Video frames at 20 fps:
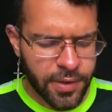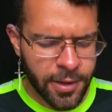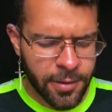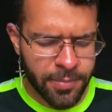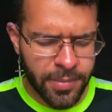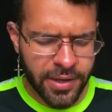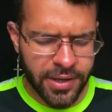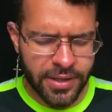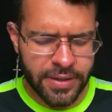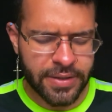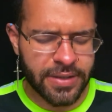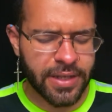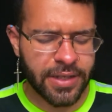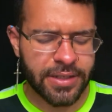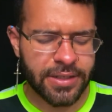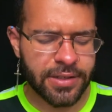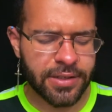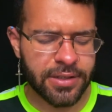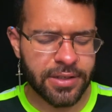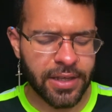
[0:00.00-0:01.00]
because
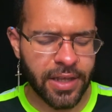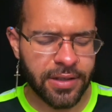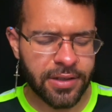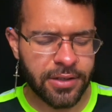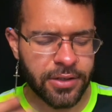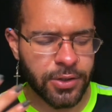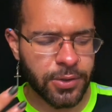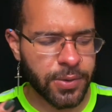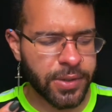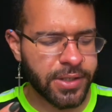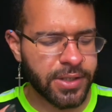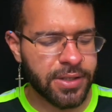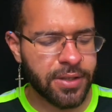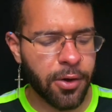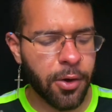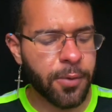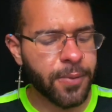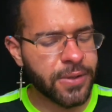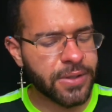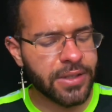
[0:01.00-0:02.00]
that's like the choice,
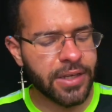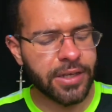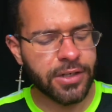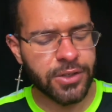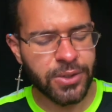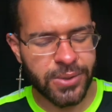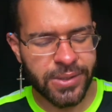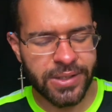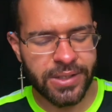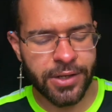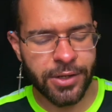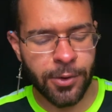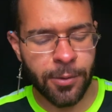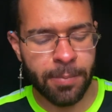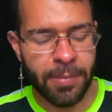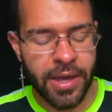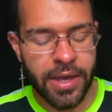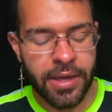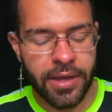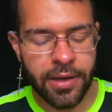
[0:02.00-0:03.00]
almost like a choice that you're
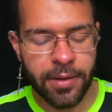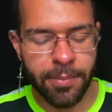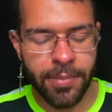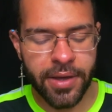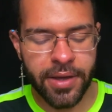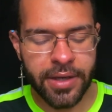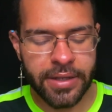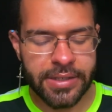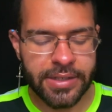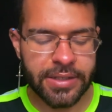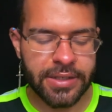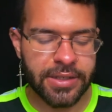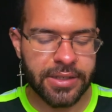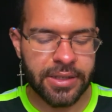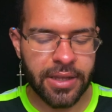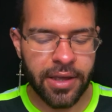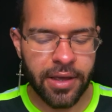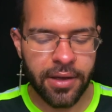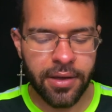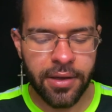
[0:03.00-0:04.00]
making because it's
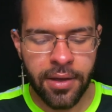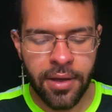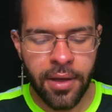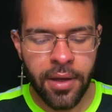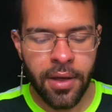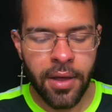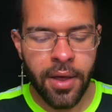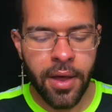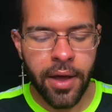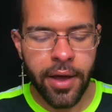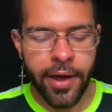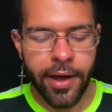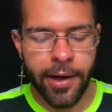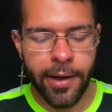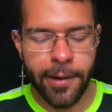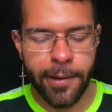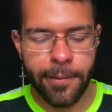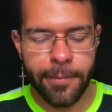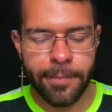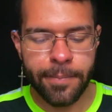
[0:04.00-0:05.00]
like,
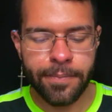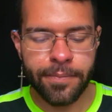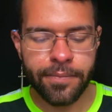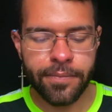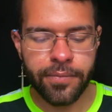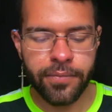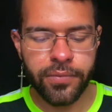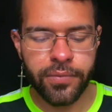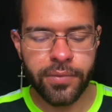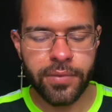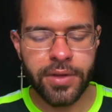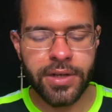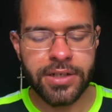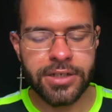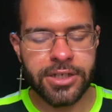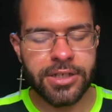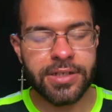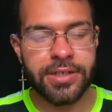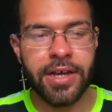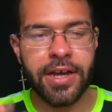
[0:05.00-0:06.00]
um, it's
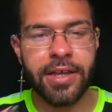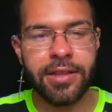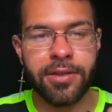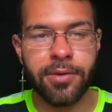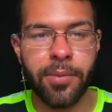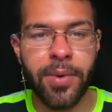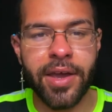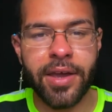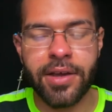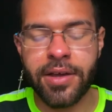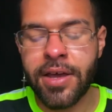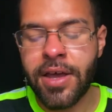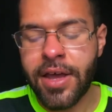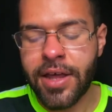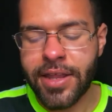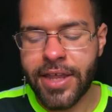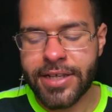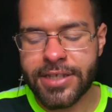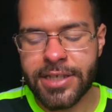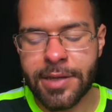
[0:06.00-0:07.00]
just not in the way,
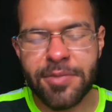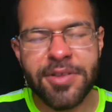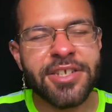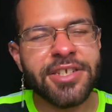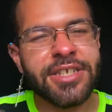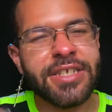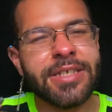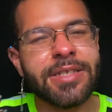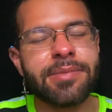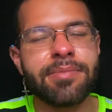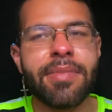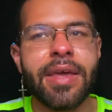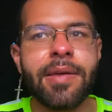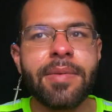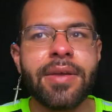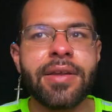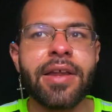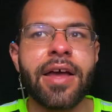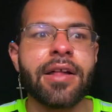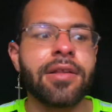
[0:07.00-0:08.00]
like something's just
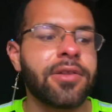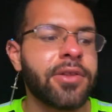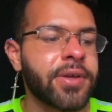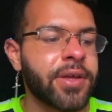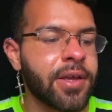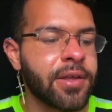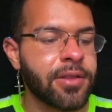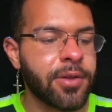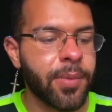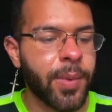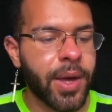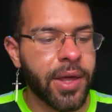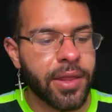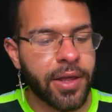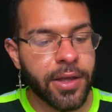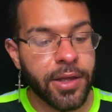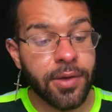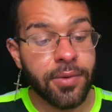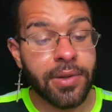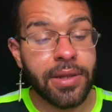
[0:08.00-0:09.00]
maybe not looking the way
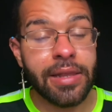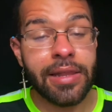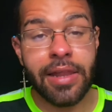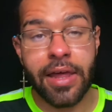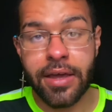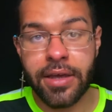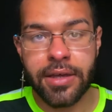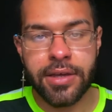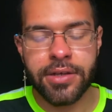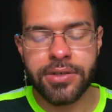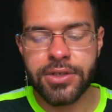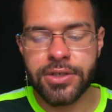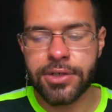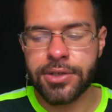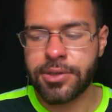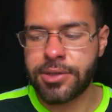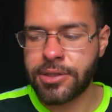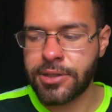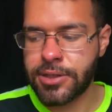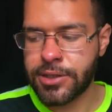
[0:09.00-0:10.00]
that you would like it
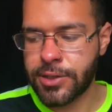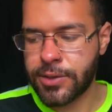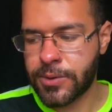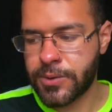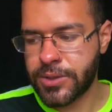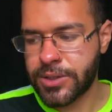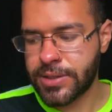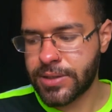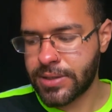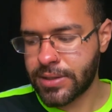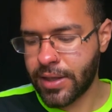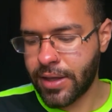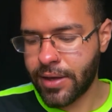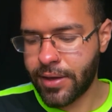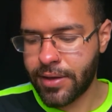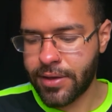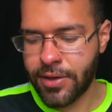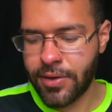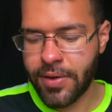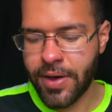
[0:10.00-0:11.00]
to. And so it's just
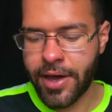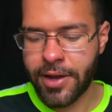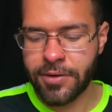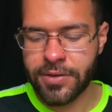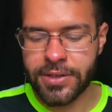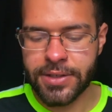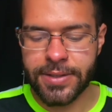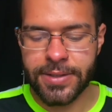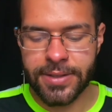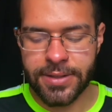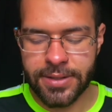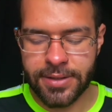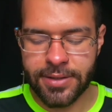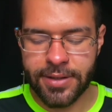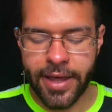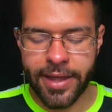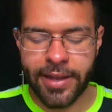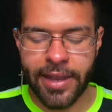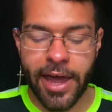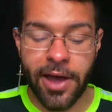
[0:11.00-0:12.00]
like, you kind of just
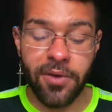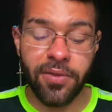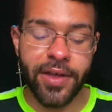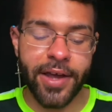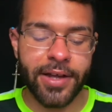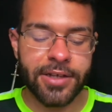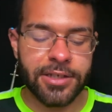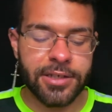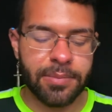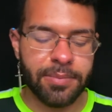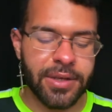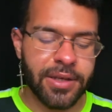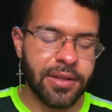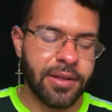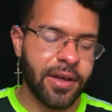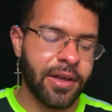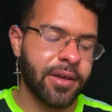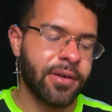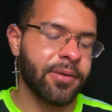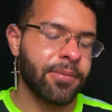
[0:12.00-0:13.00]
allow that to be
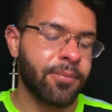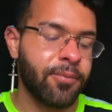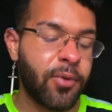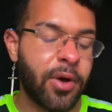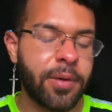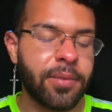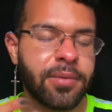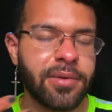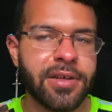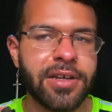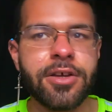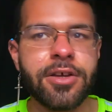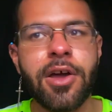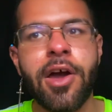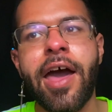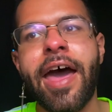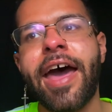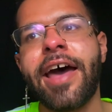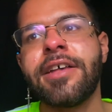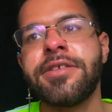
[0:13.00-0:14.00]
like what
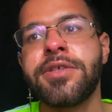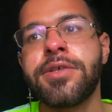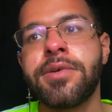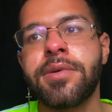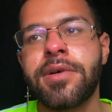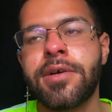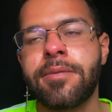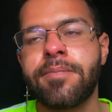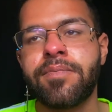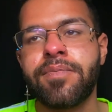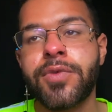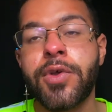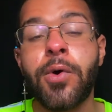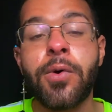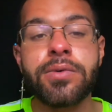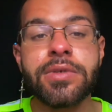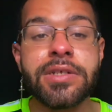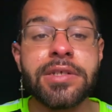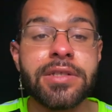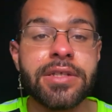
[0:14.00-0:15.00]
has you um,
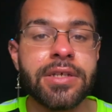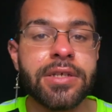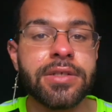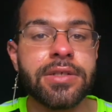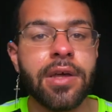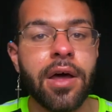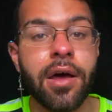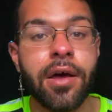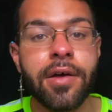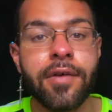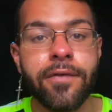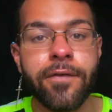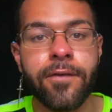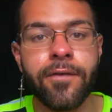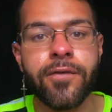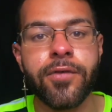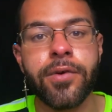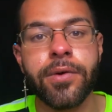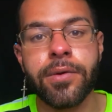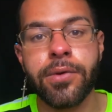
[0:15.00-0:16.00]
holding things off
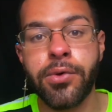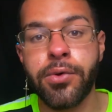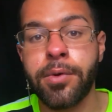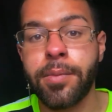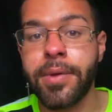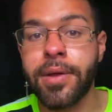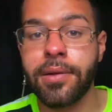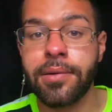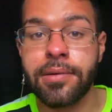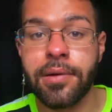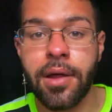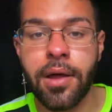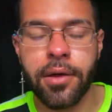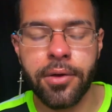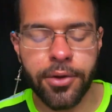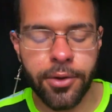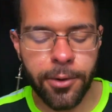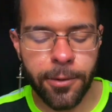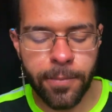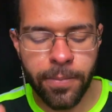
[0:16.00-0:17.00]
for a little bit
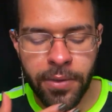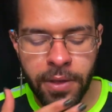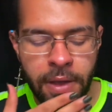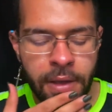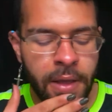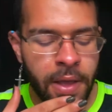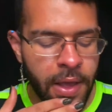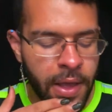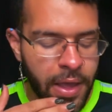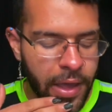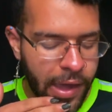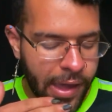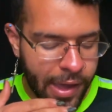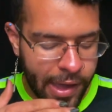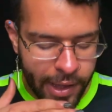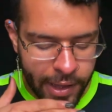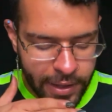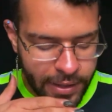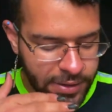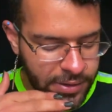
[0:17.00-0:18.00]
longer.
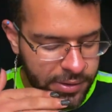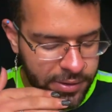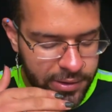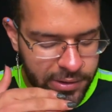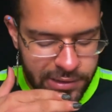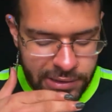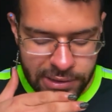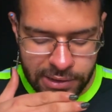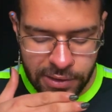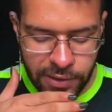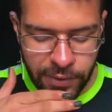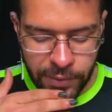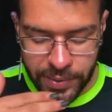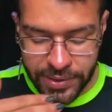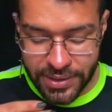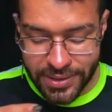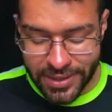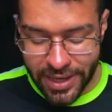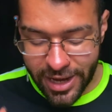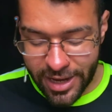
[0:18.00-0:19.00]
And so with
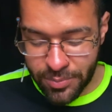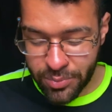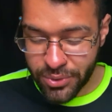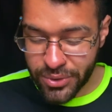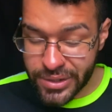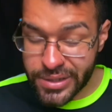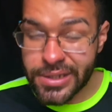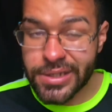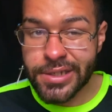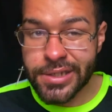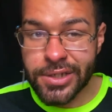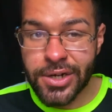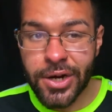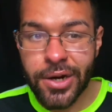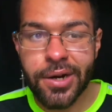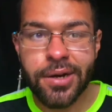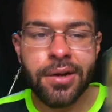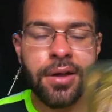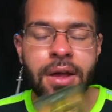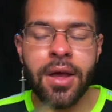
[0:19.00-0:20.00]
this High Priestess
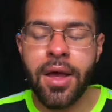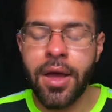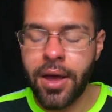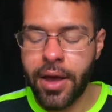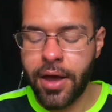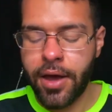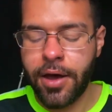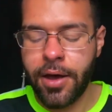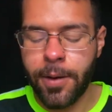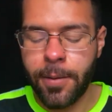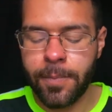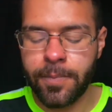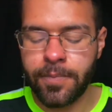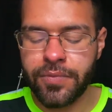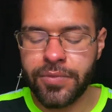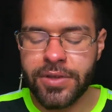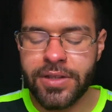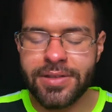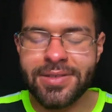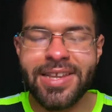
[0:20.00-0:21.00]
card, um,
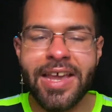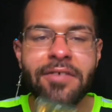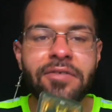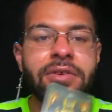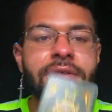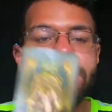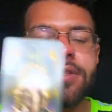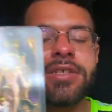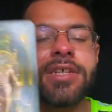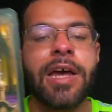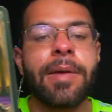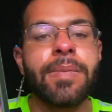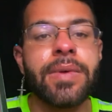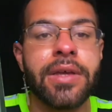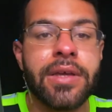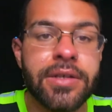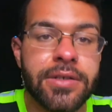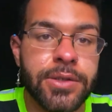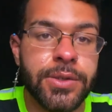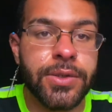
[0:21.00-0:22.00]
definitely tapping
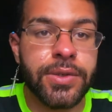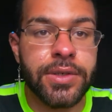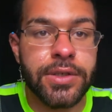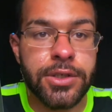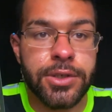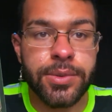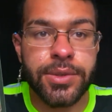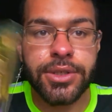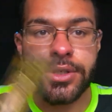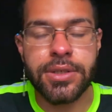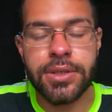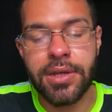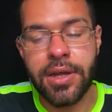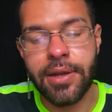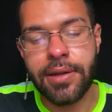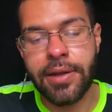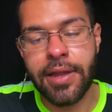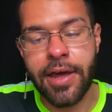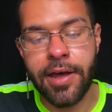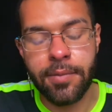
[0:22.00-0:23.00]
into your intuition a
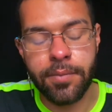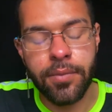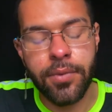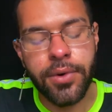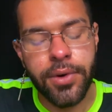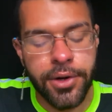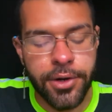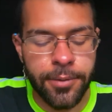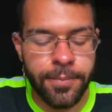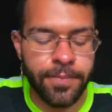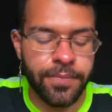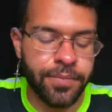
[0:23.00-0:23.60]
lot more,